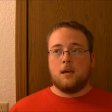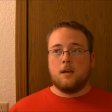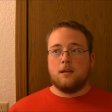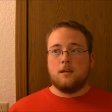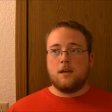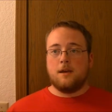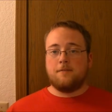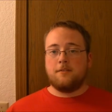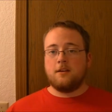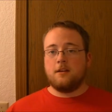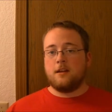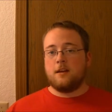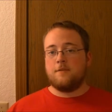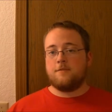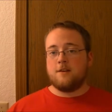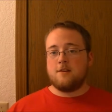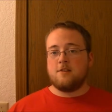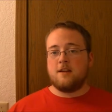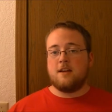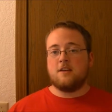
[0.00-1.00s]
definitely a
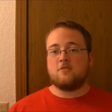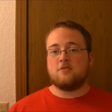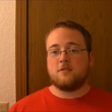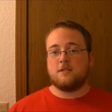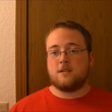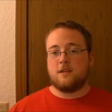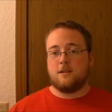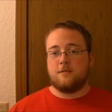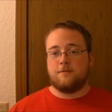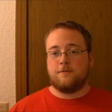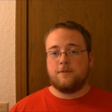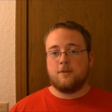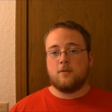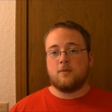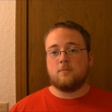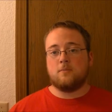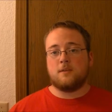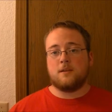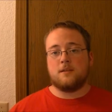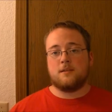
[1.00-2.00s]
very interesting
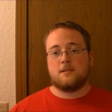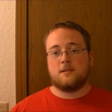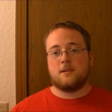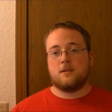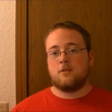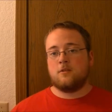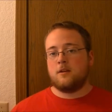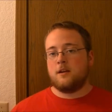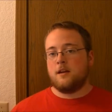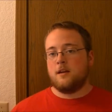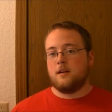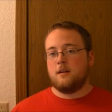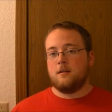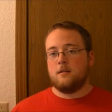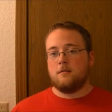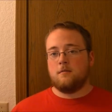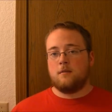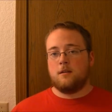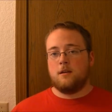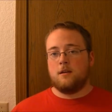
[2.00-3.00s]
film
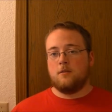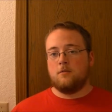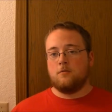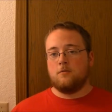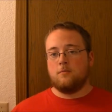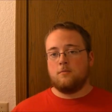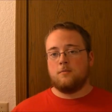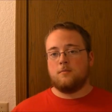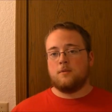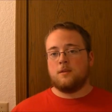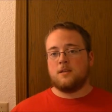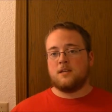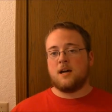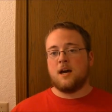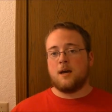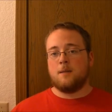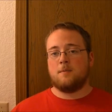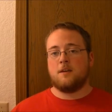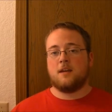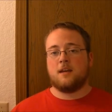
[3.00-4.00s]
considering, you know, the
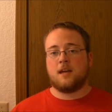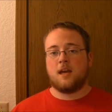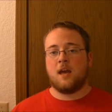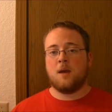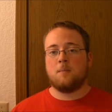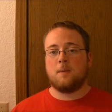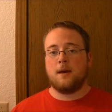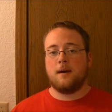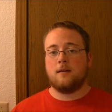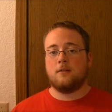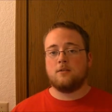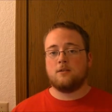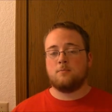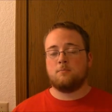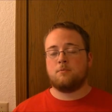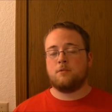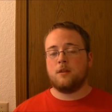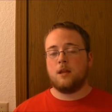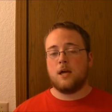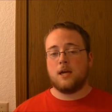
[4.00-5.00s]
time that it came out,
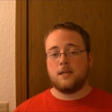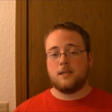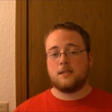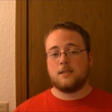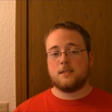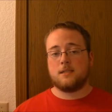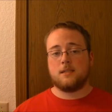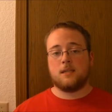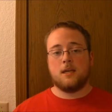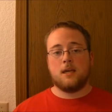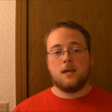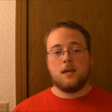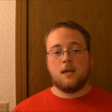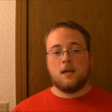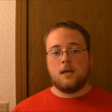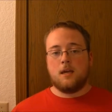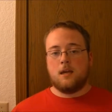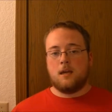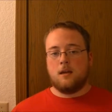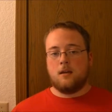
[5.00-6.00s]
plus,
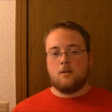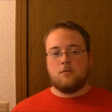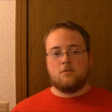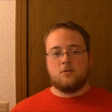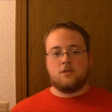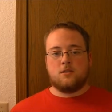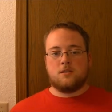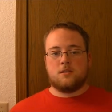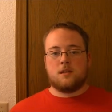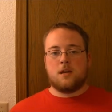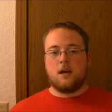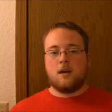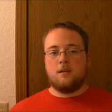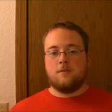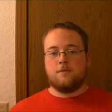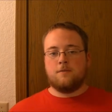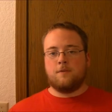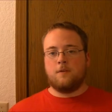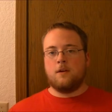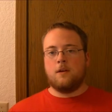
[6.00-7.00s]
you know, just kind
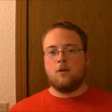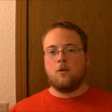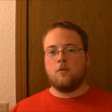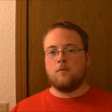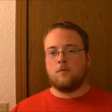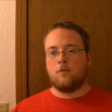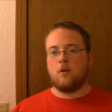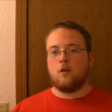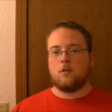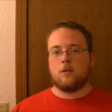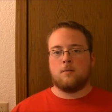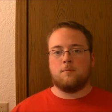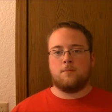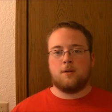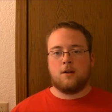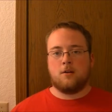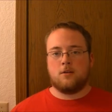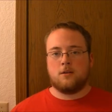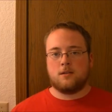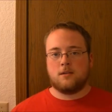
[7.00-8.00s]
of an overall
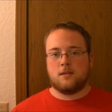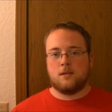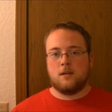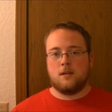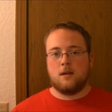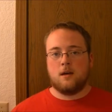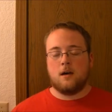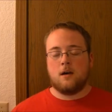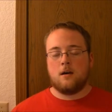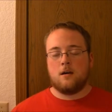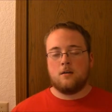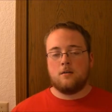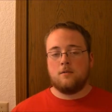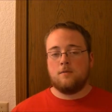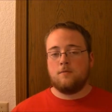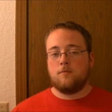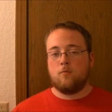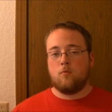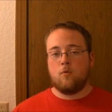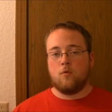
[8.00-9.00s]
comparison
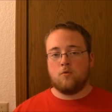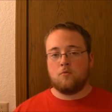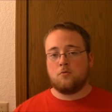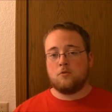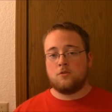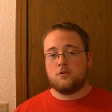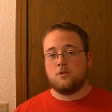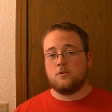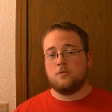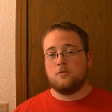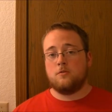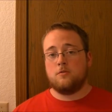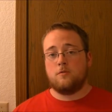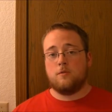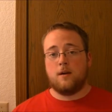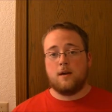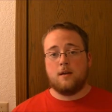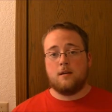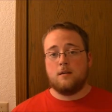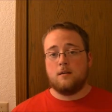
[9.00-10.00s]
of World War
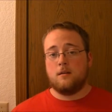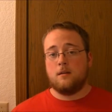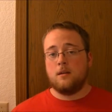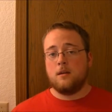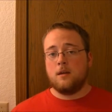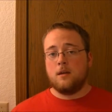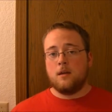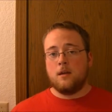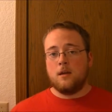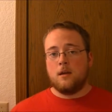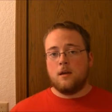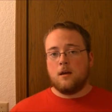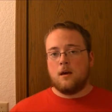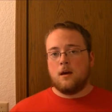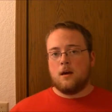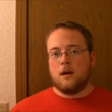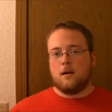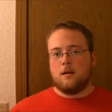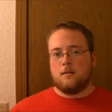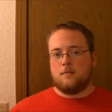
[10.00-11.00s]
II
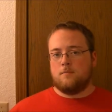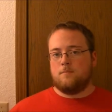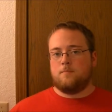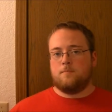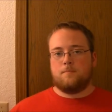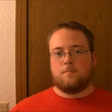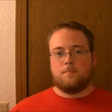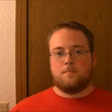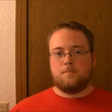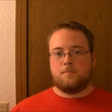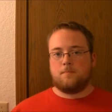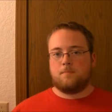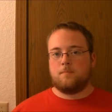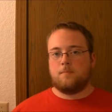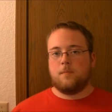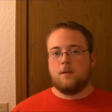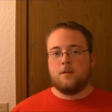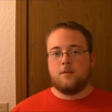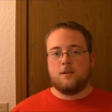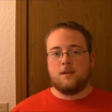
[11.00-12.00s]
and,
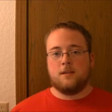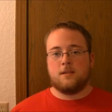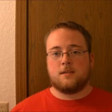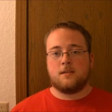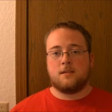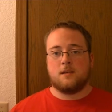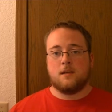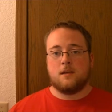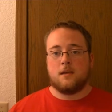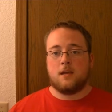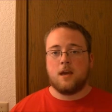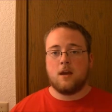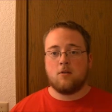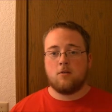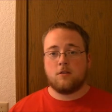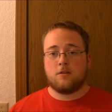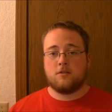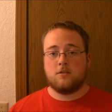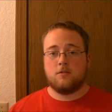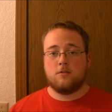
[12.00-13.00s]
you know, these
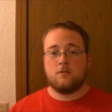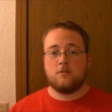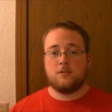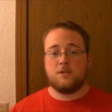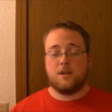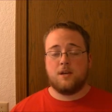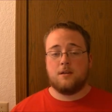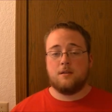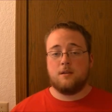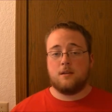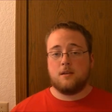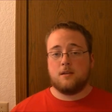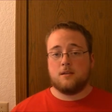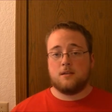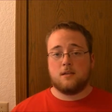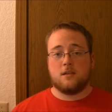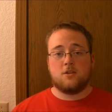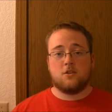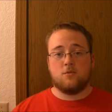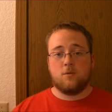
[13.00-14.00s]
characters and these
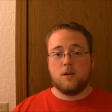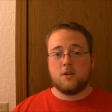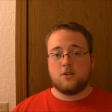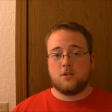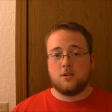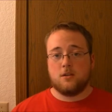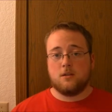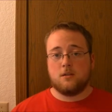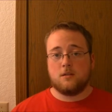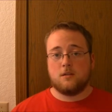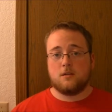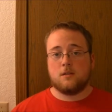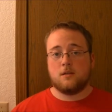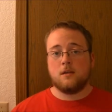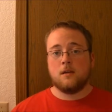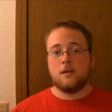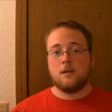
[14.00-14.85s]
situations.